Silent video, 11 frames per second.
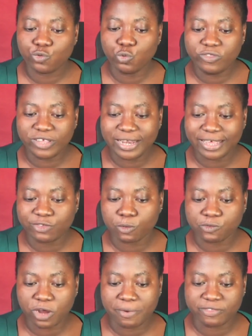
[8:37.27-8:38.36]
to utilize
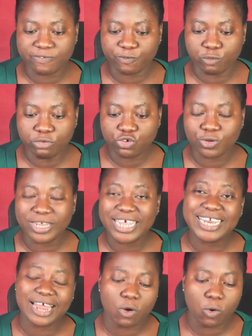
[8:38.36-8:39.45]
subscribers' information
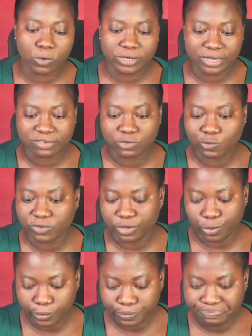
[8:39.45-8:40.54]
in accordance to
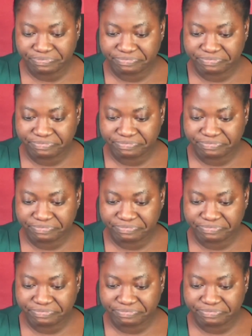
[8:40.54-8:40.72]
the law.